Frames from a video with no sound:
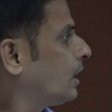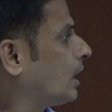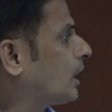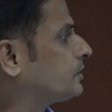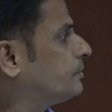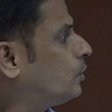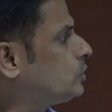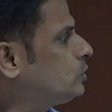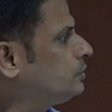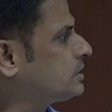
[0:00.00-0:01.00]
As a more
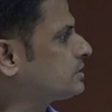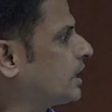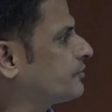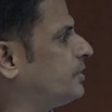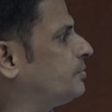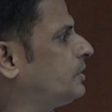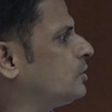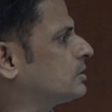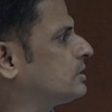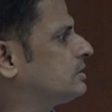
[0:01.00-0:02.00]
junior staff member,
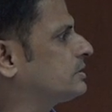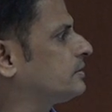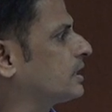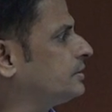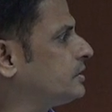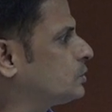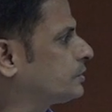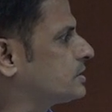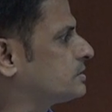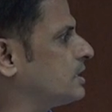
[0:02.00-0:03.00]
Dr. C is reluctant to
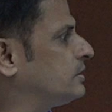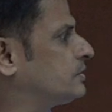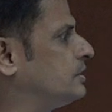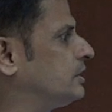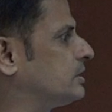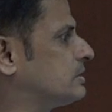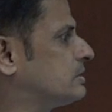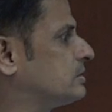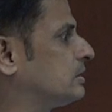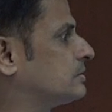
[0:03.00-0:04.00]
criticize the senior
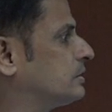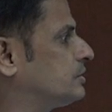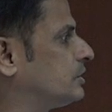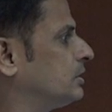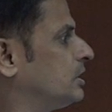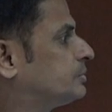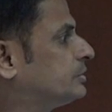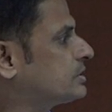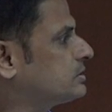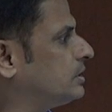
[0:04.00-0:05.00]
surgeon
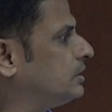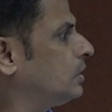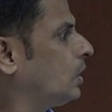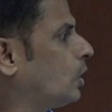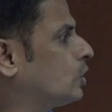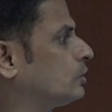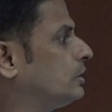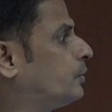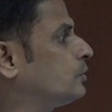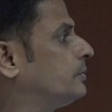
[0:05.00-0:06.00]
personally or to
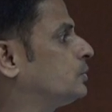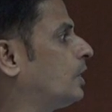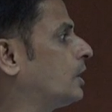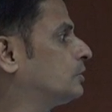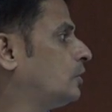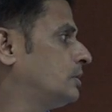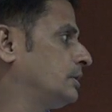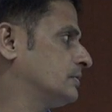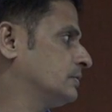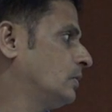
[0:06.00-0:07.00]
report him to higher
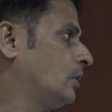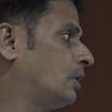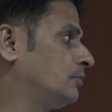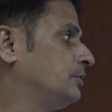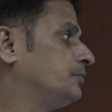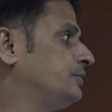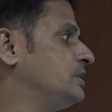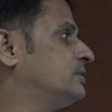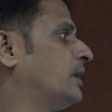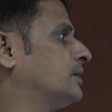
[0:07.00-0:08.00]
authorities. However, he
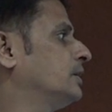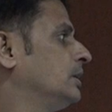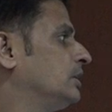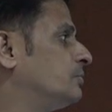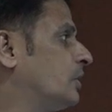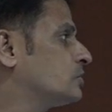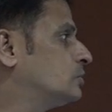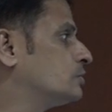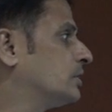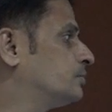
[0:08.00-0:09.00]
feels that he must
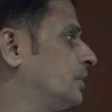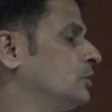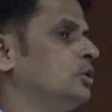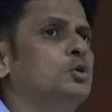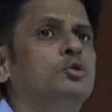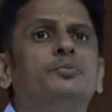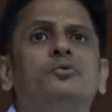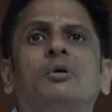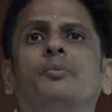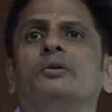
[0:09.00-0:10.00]
do something to
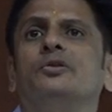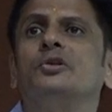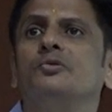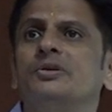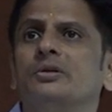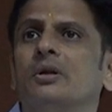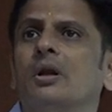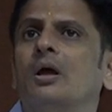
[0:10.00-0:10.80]
improve upon the situation.